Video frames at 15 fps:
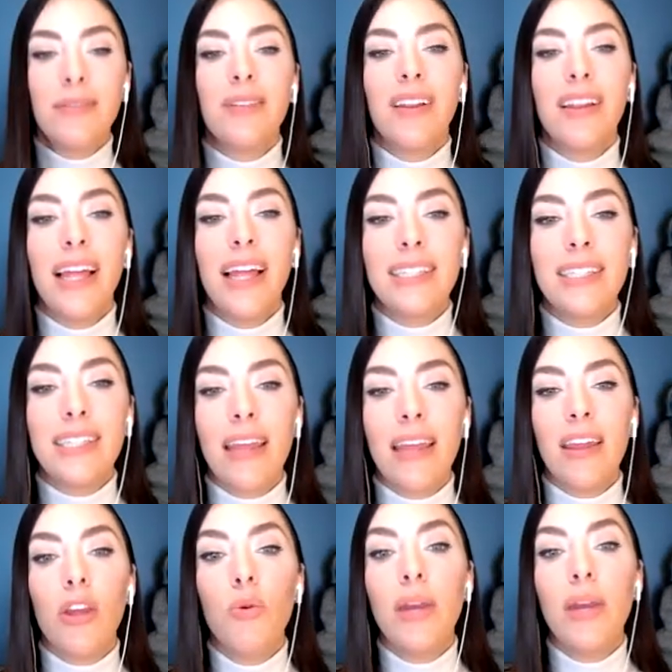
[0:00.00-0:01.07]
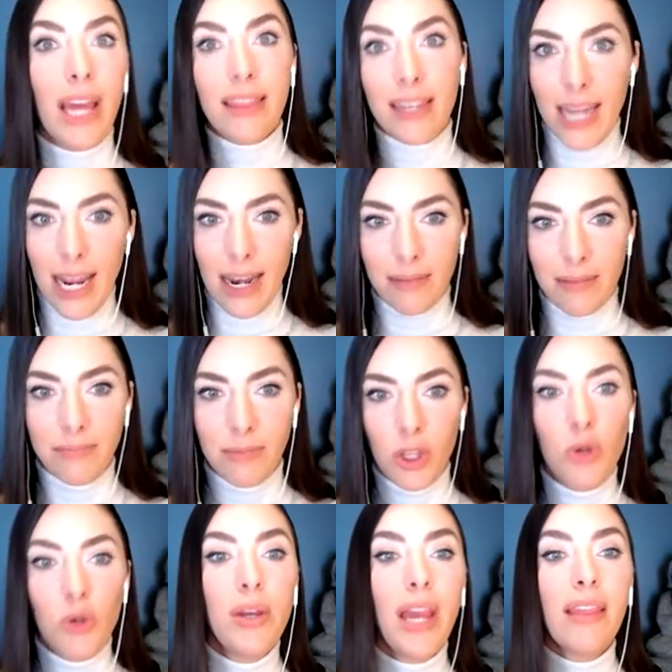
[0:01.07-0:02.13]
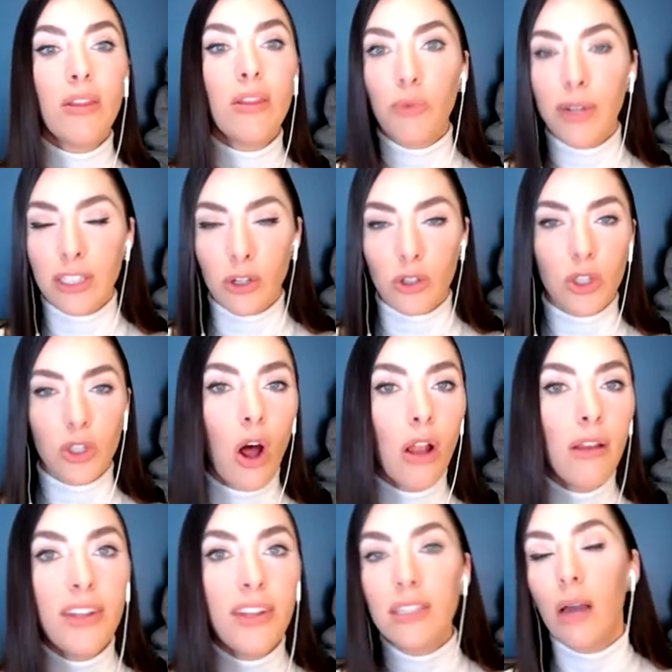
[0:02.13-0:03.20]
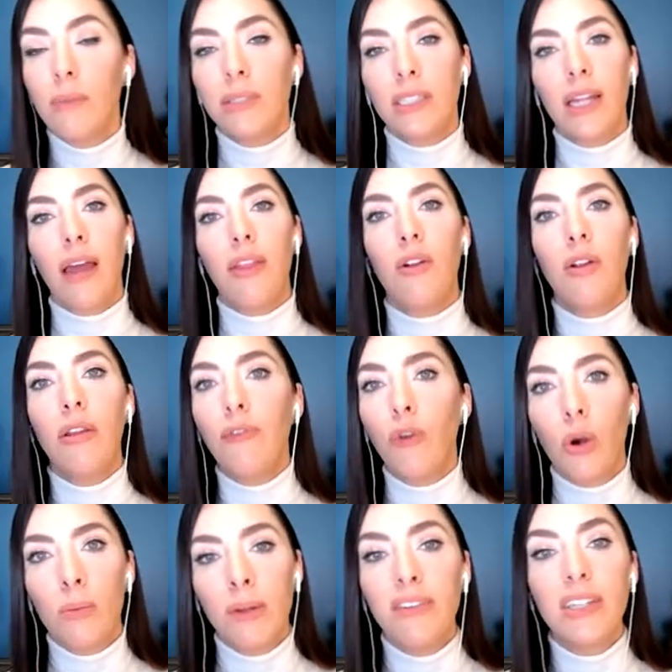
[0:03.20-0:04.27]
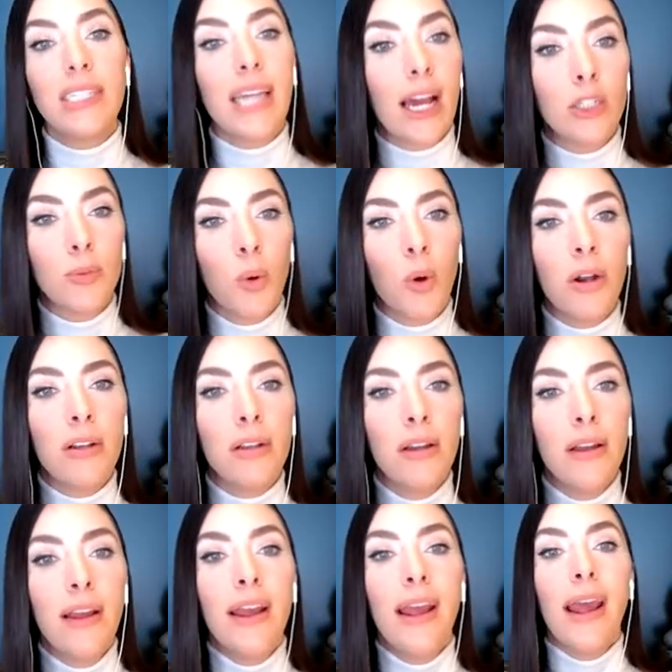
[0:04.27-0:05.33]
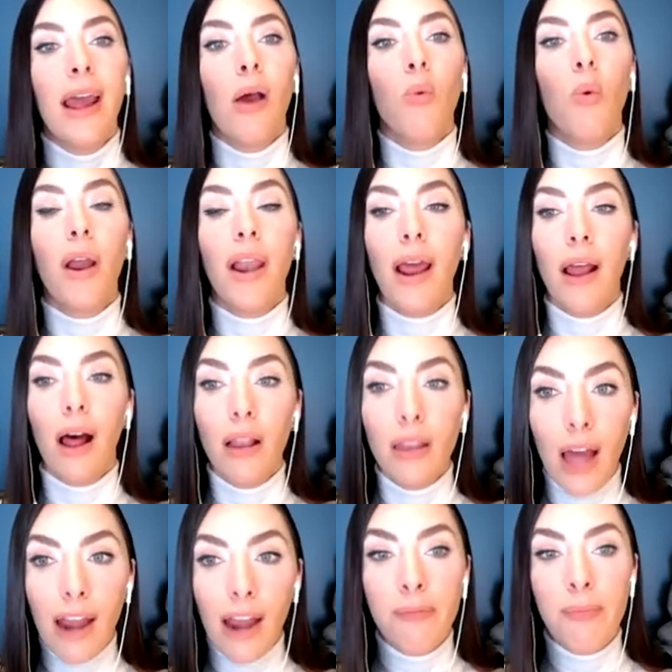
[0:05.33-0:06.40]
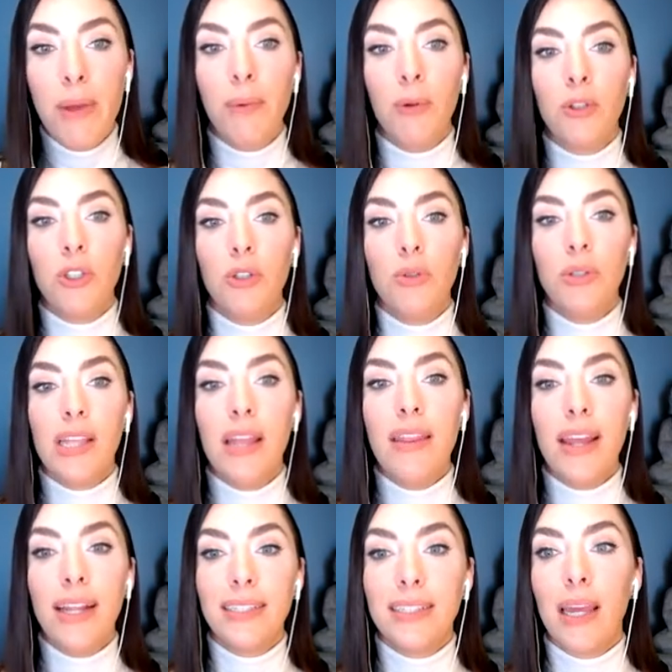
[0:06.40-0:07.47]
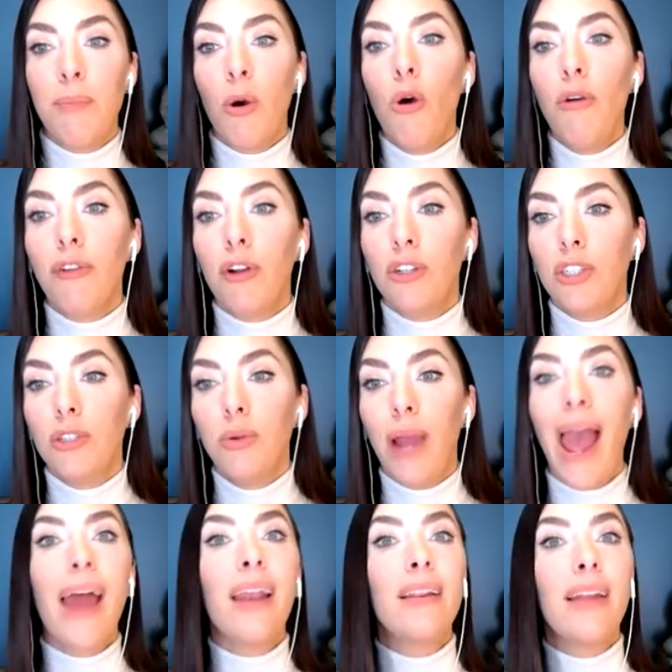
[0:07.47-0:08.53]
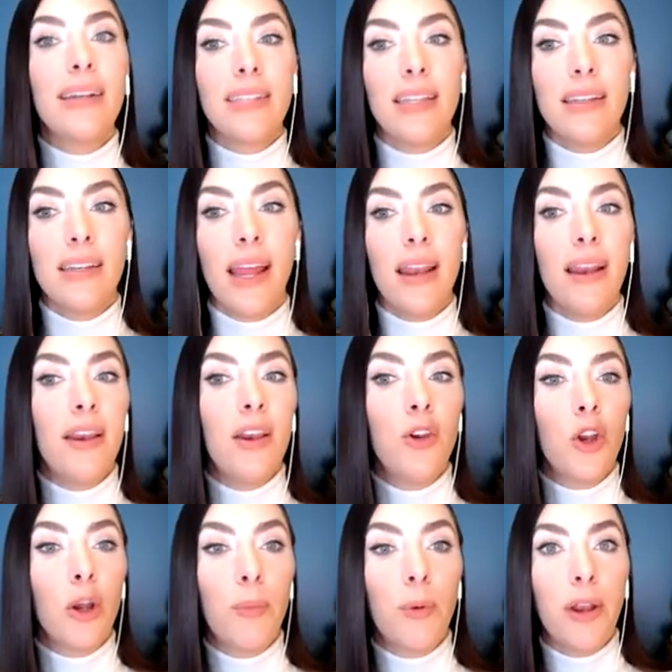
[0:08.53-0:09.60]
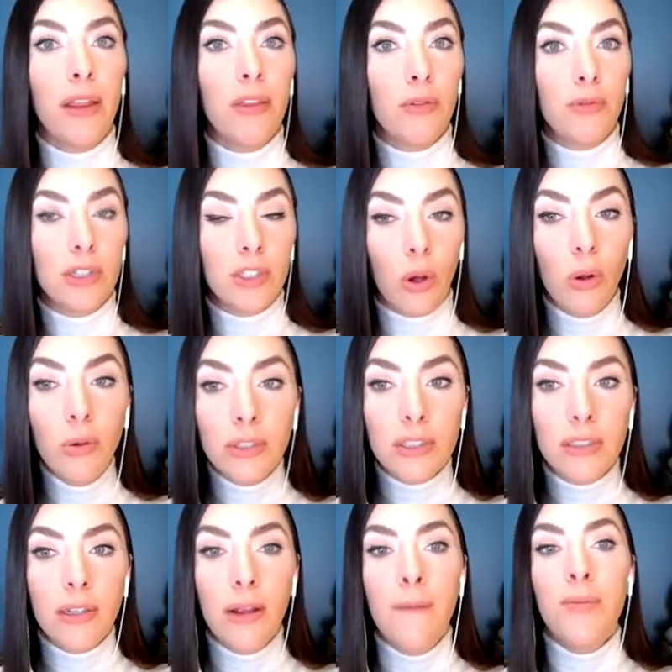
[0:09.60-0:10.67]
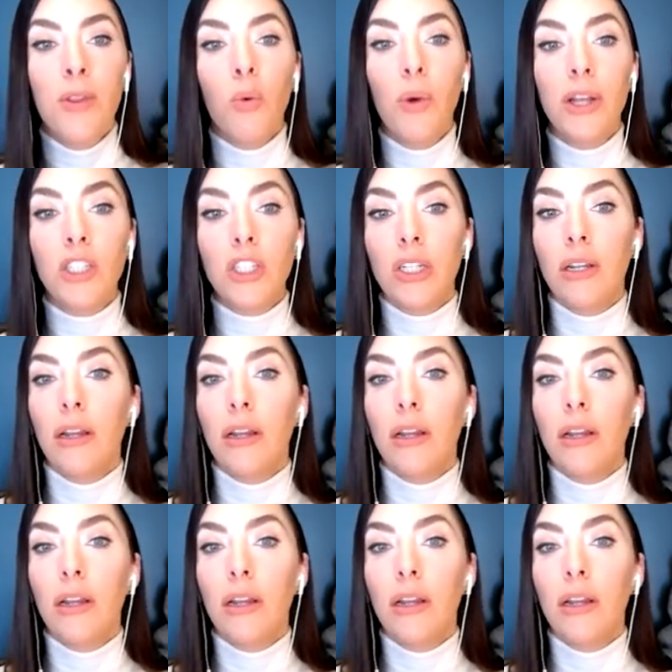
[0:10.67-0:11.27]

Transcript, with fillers: let's say that you get the data, you get the research, all of this comes together in the form of a dashboard. What a lot of people do is then they skip over to analyzing the data and interpreting the results, which